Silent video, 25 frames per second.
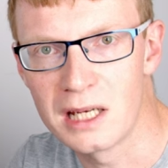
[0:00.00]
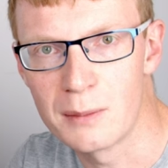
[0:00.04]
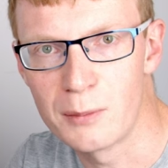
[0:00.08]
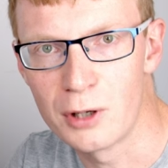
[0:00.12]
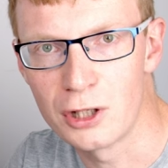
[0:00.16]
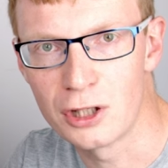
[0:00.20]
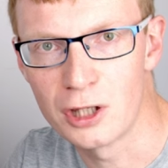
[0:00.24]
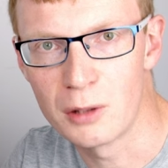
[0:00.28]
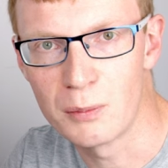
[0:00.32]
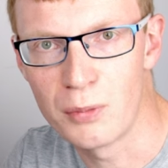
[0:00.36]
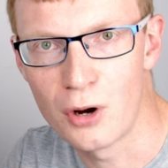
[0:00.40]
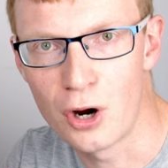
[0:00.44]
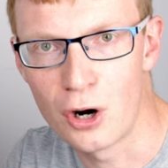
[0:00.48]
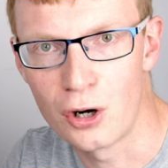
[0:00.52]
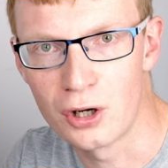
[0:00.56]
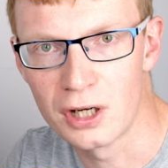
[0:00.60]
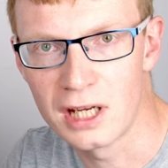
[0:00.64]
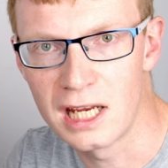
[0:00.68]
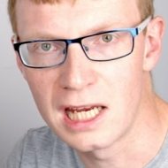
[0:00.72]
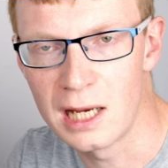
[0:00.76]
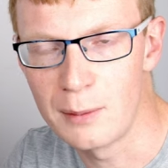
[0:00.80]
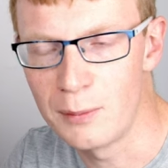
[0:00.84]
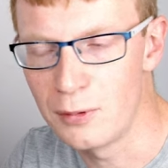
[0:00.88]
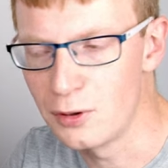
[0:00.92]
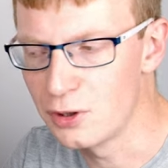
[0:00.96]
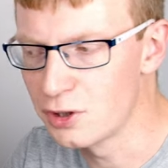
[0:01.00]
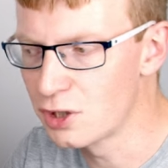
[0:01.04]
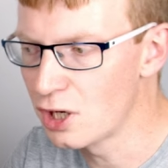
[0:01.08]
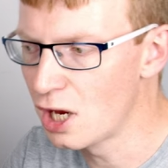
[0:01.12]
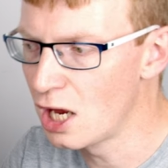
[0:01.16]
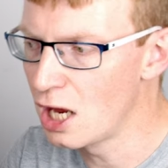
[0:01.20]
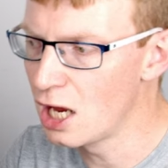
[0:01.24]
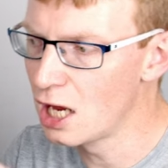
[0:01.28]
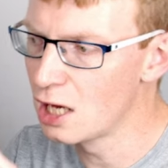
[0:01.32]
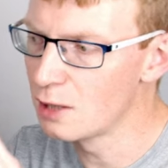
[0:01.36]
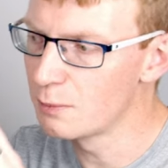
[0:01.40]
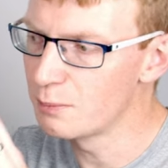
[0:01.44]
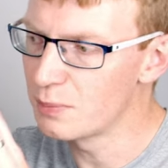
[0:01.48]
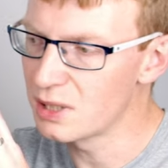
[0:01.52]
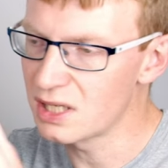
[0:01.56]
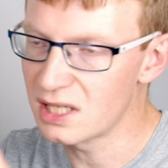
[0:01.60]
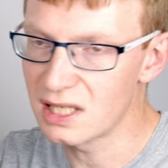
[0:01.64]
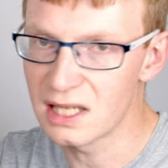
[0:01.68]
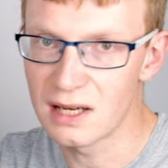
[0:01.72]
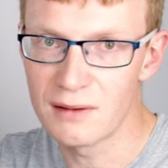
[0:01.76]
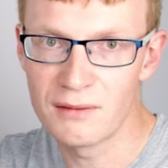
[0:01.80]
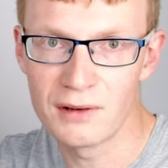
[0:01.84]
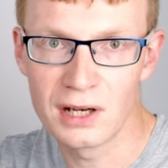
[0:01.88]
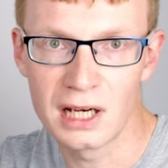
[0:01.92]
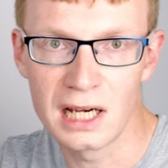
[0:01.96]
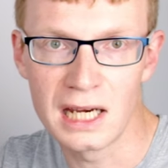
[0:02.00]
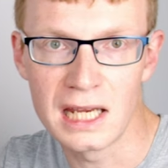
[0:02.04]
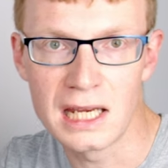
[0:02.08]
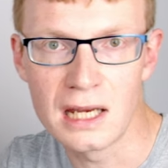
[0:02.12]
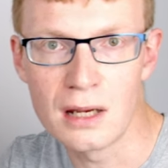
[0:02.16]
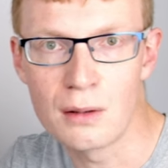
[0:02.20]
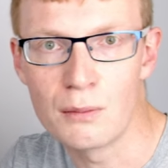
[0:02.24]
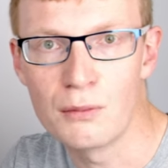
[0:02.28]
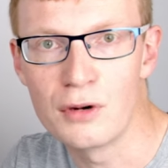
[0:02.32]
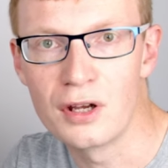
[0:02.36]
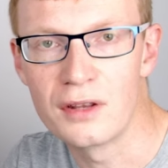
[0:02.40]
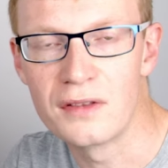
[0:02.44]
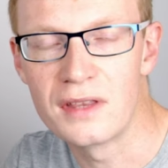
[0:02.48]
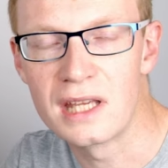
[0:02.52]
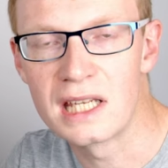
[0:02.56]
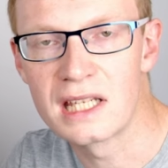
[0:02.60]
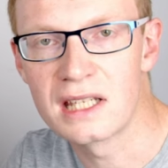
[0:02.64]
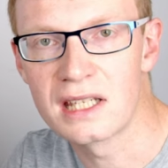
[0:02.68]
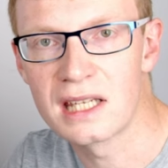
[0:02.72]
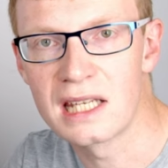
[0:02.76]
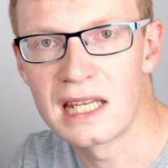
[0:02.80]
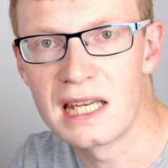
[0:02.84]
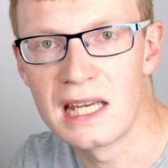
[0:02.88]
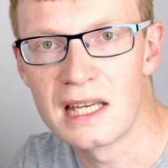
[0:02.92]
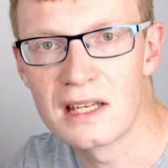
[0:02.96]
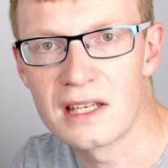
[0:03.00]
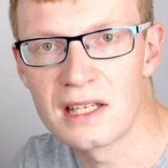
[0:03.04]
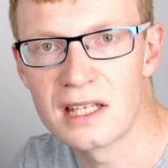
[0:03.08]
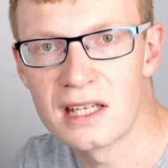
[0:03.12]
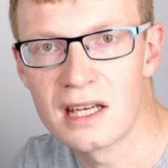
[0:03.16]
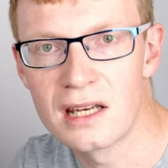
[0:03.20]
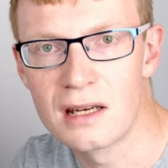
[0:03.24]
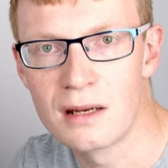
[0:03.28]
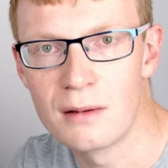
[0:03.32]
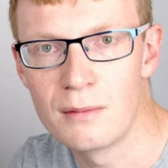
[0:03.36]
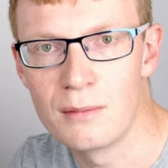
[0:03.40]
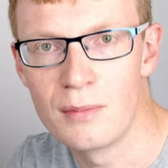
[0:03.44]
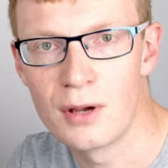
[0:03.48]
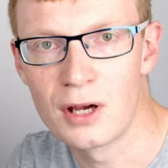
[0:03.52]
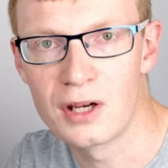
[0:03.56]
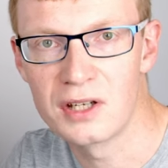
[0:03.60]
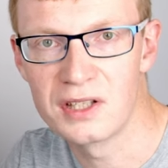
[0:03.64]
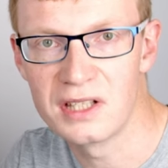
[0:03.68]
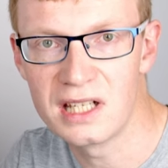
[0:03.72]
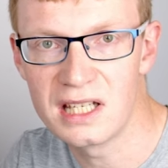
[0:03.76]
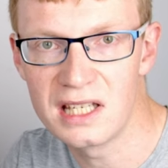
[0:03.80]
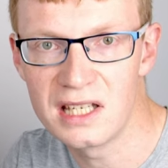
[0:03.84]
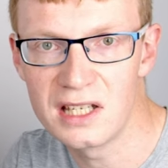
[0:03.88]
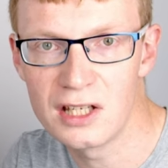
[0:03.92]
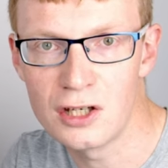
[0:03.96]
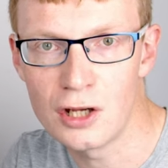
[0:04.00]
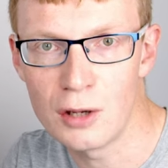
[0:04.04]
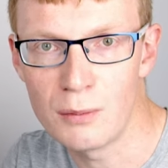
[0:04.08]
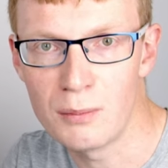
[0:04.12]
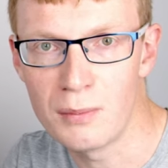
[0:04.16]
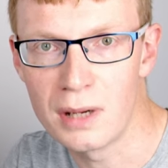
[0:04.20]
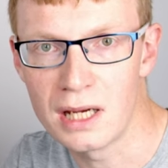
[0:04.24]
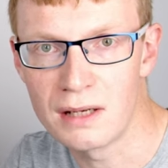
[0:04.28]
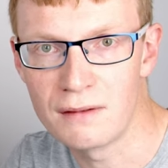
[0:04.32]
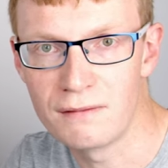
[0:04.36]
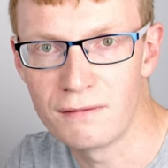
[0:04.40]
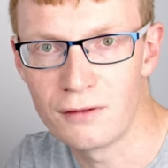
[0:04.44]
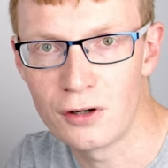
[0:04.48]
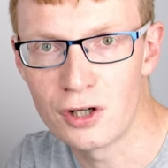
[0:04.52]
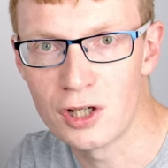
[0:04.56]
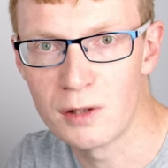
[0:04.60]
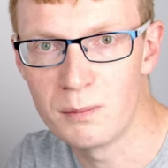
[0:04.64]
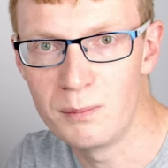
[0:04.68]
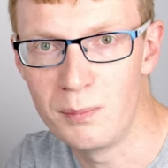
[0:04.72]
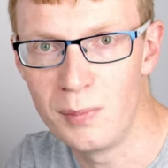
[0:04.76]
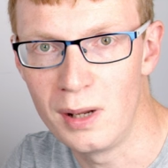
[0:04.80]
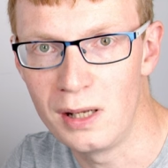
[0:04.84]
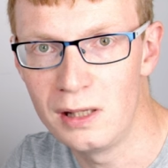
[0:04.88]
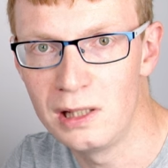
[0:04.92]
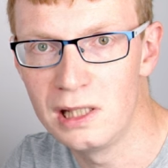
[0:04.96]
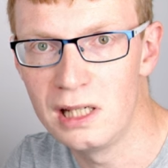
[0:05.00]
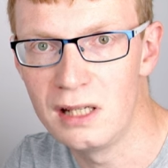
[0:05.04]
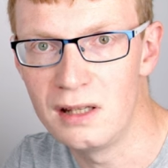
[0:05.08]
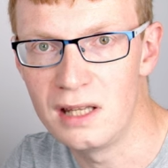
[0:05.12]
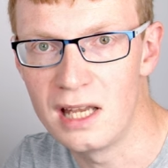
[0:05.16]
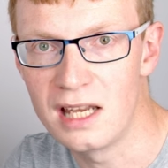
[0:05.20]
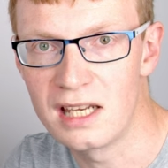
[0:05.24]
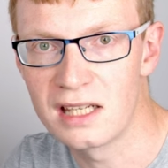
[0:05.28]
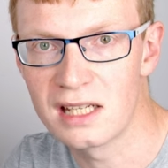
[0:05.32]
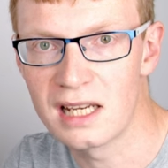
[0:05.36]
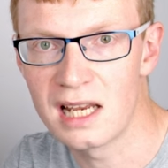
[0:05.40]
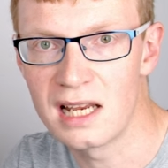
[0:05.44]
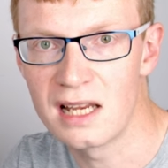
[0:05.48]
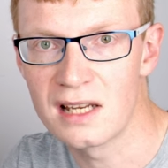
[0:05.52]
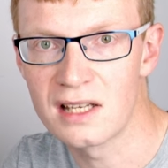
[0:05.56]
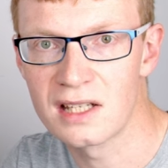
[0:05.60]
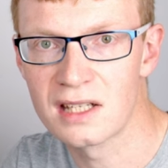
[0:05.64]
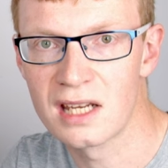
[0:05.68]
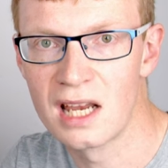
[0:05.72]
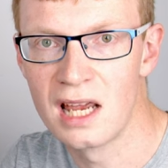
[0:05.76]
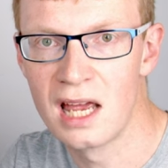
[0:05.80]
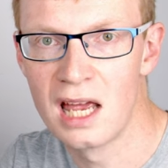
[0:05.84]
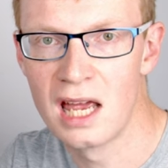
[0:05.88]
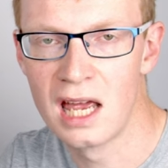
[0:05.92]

about the power cables specifically with this case, because this is not my first build in this case,